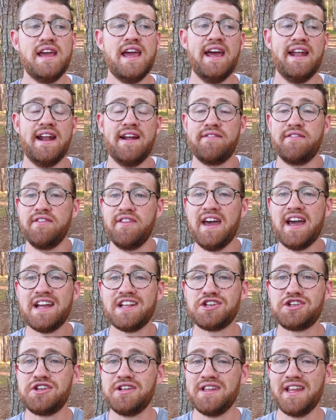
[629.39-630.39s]
And after
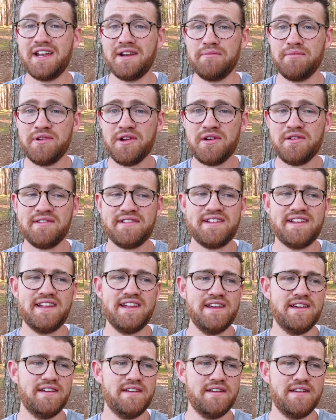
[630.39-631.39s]
that, she let him nurse.
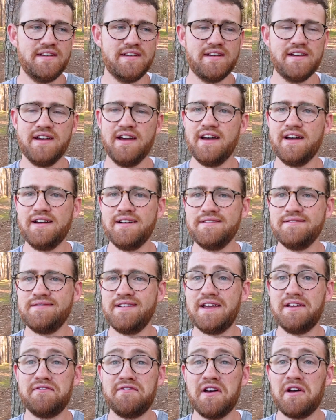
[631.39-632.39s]
He
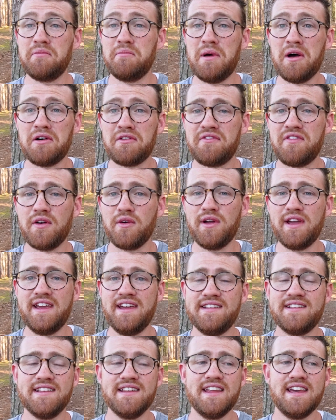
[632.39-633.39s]
found milk very
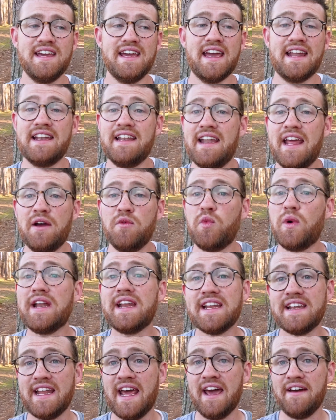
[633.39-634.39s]
easily, and we
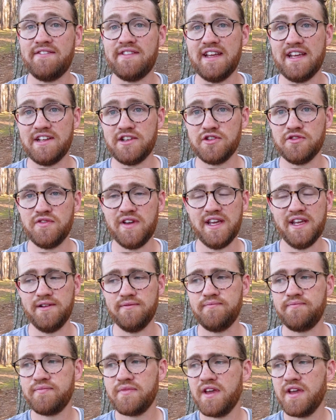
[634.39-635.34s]
didn't have to intervene.